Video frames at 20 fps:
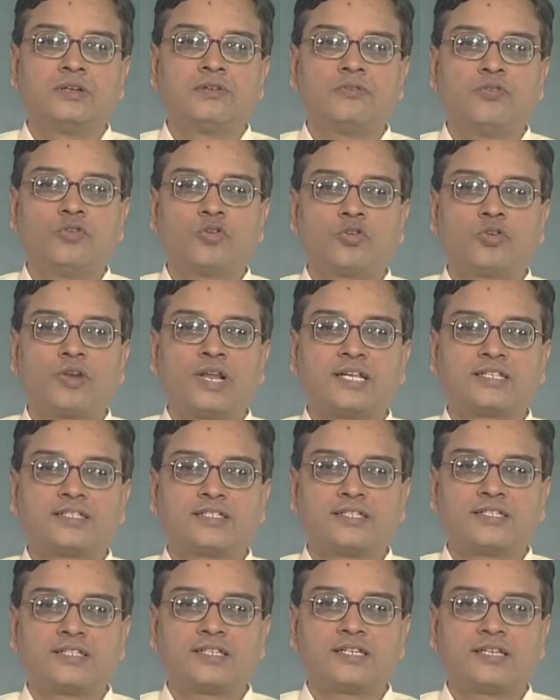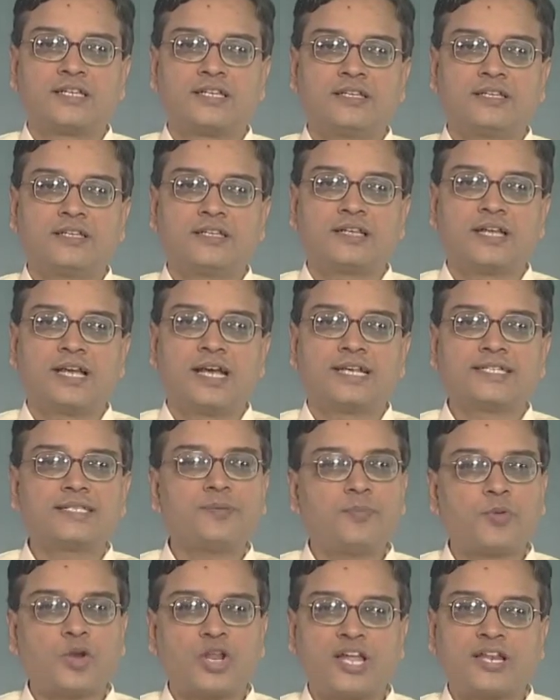photoelasticity as a
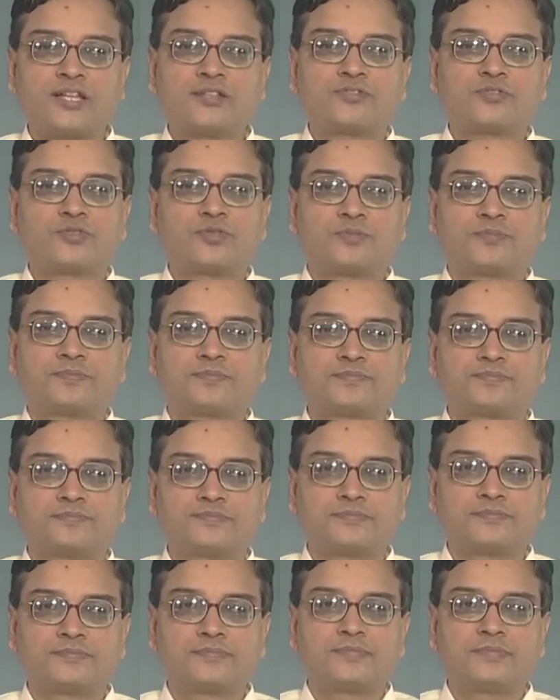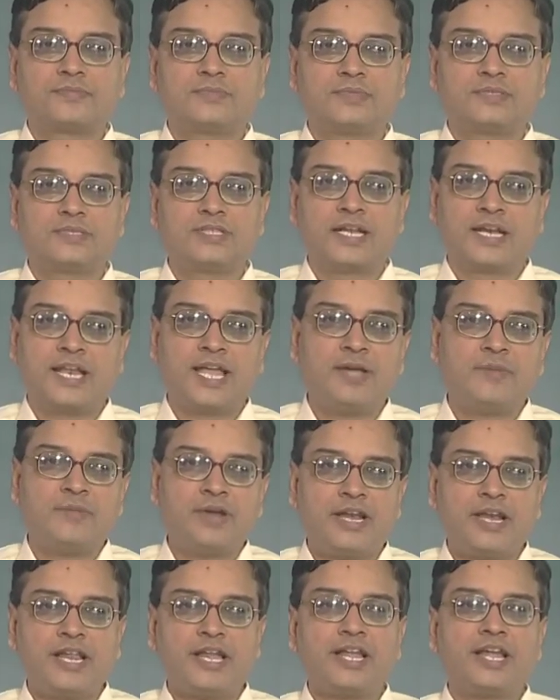polariscope. The name
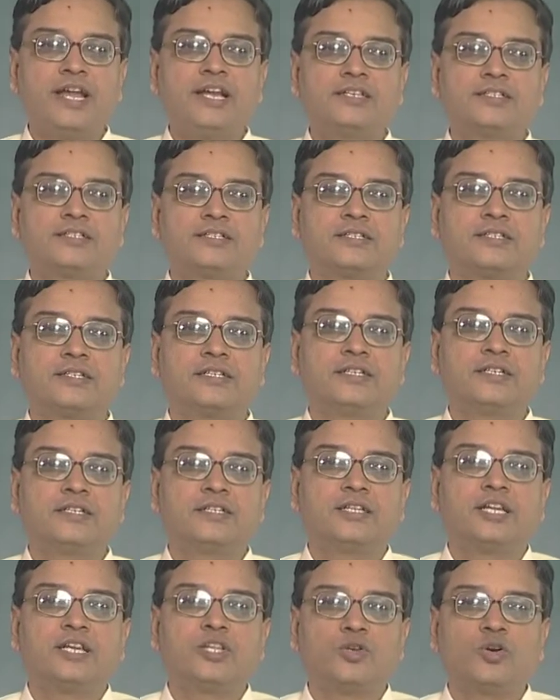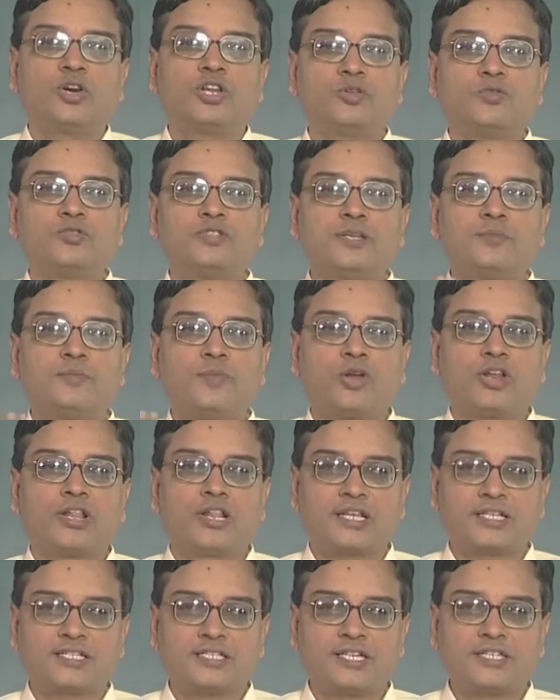indicates that you are using
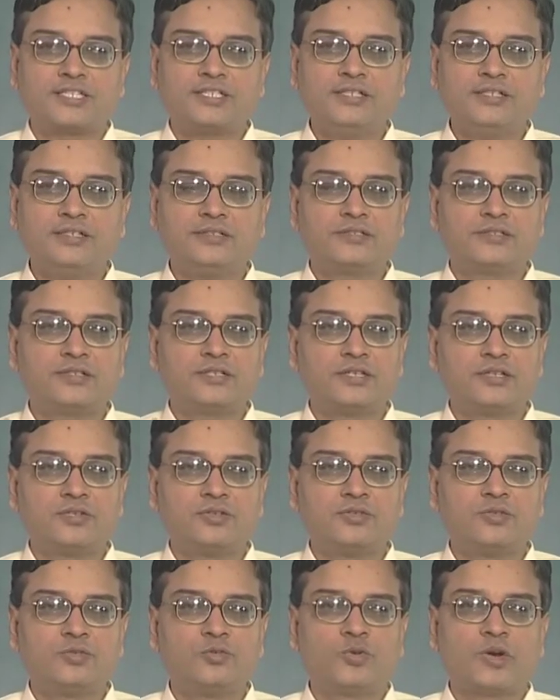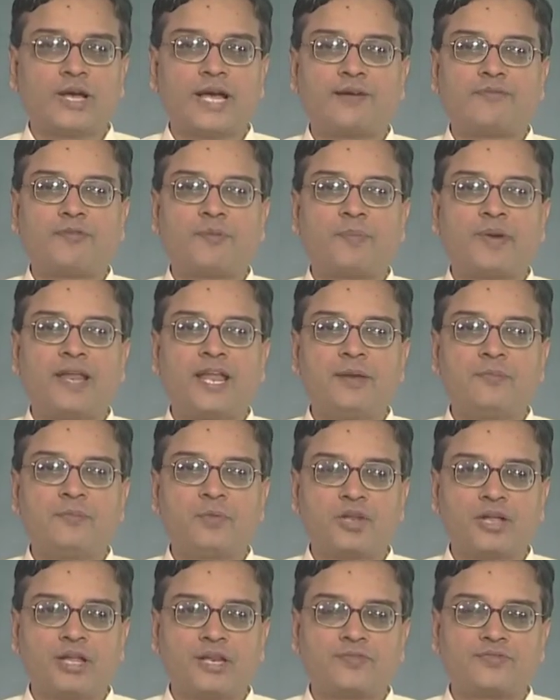polarization. You have a plane
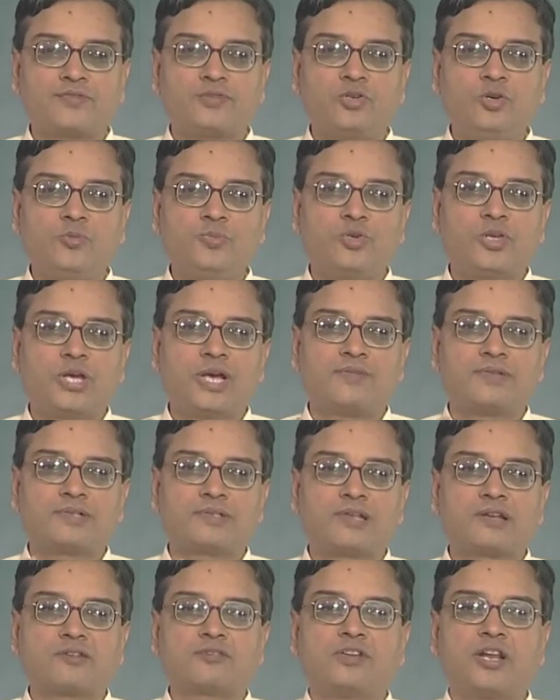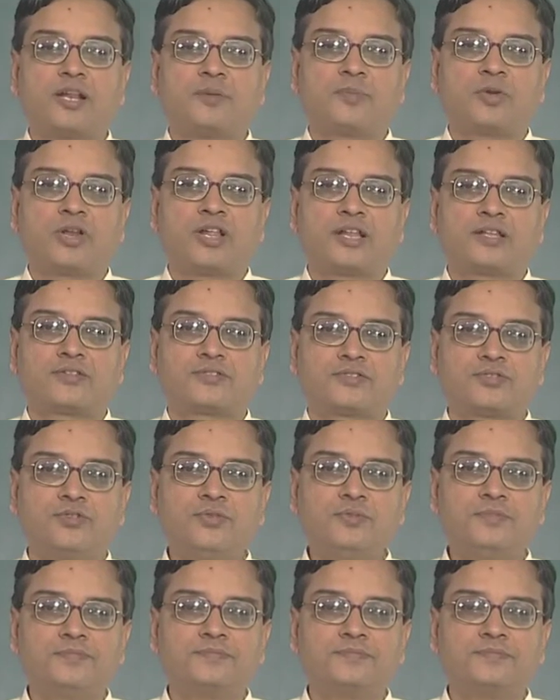polariscope, you have a circular polariscope,